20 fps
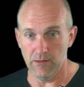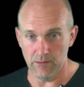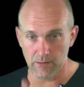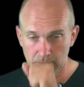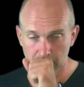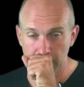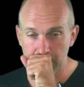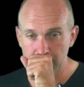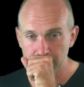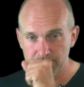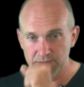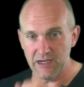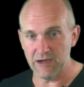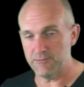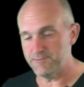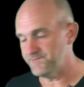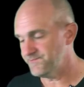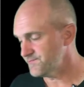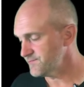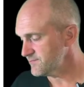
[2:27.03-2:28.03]

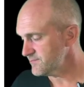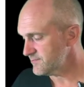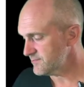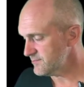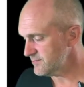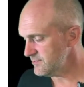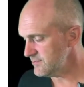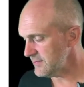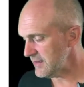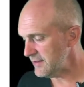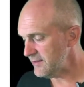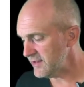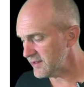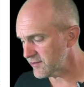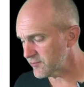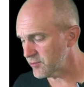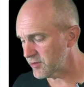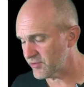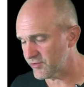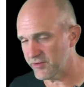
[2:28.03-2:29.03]
Now, the next
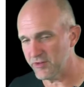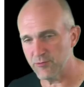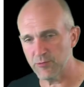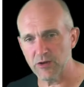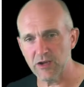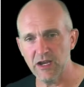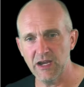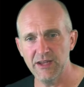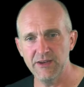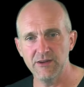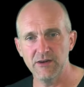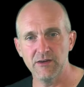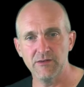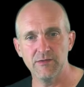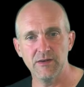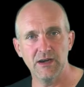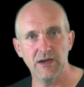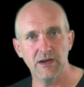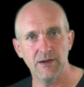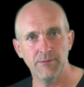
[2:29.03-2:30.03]
question is, what kind
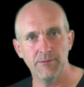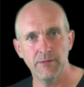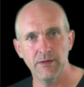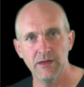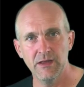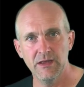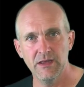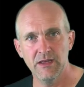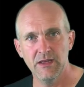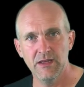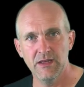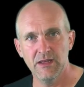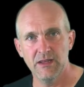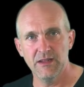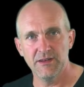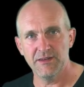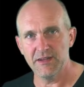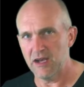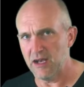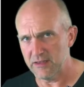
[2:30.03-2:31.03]
of
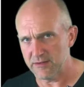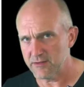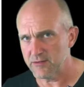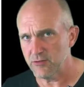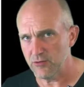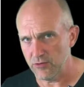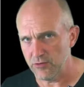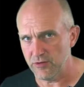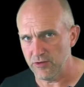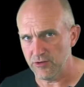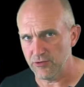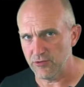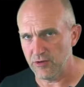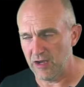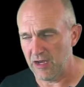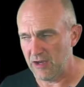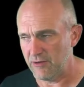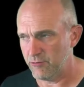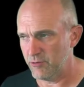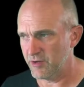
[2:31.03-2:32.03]
tasks do you need to
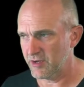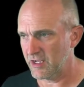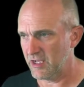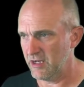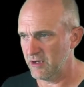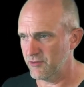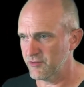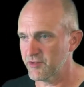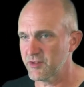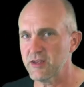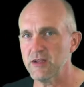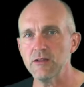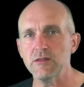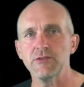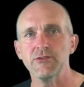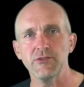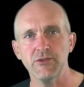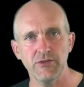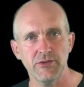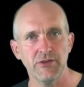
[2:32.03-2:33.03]
have? What kind of skills
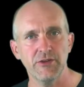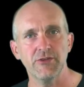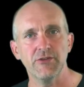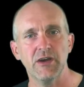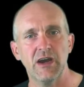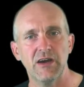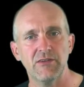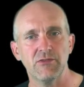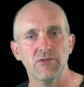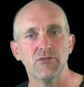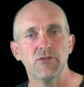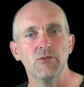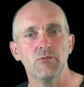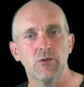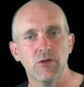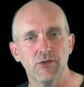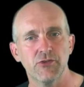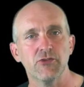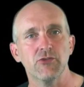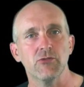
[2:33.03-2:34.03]
do you need to have if you
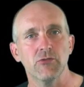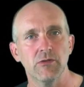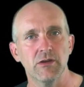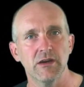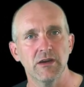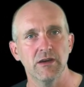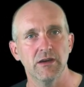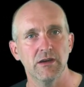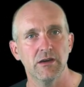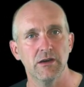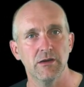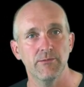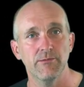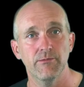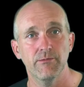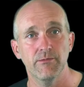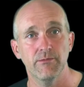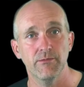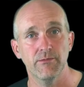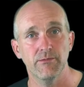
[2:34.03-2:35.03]
want
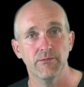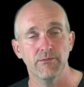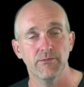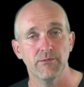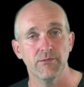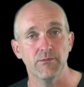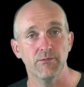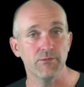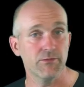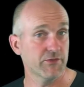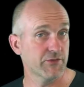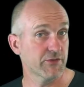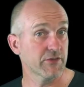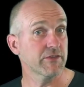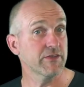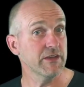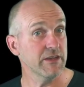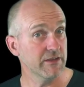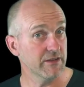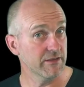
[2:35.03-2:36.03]
to
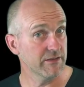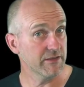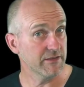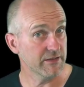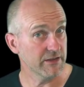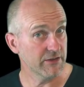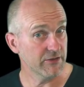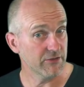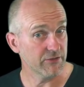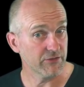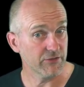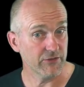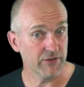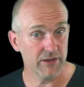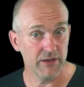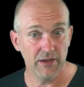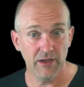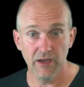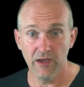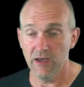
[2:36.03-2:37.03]
succeed in this industry?
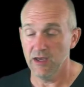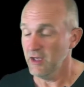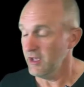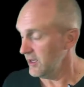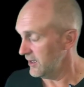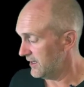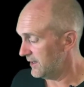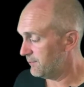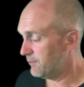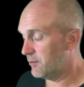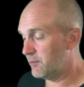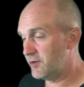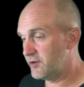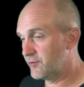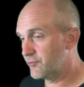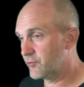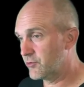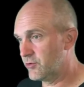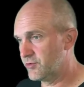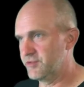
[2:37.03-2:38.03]
Number one,
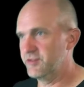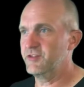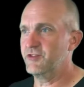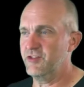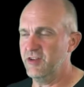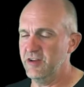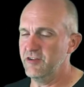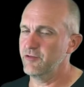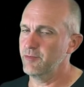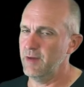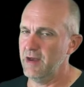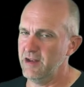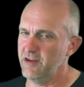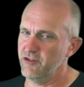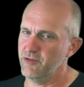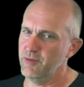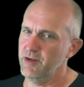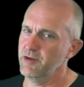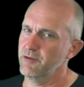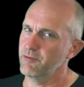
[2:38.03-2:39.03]
of course, is change
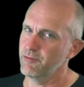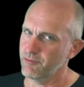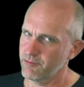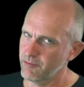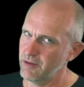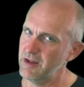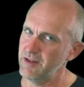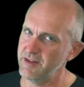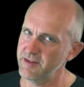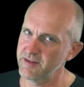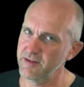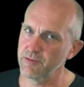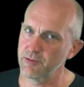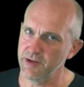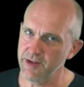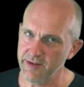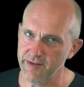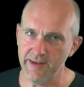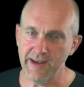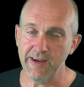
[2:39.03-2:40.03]
management. Well, this is what
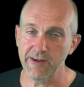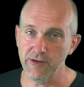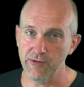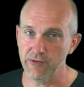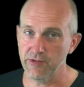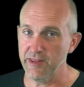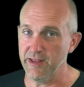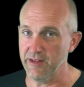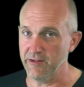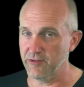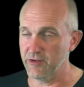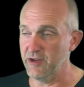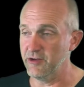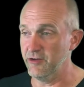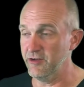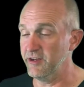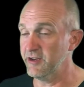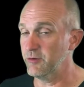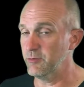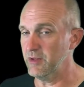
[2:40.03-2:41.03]
executives think, right? You
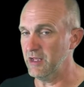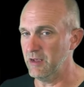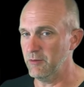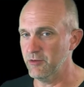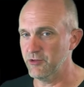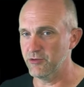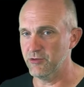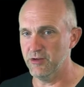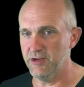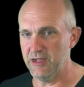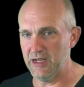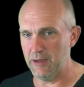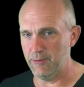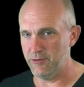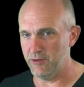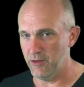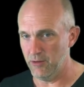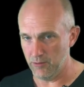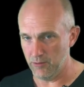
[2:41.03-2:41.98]
need to be able to adapt.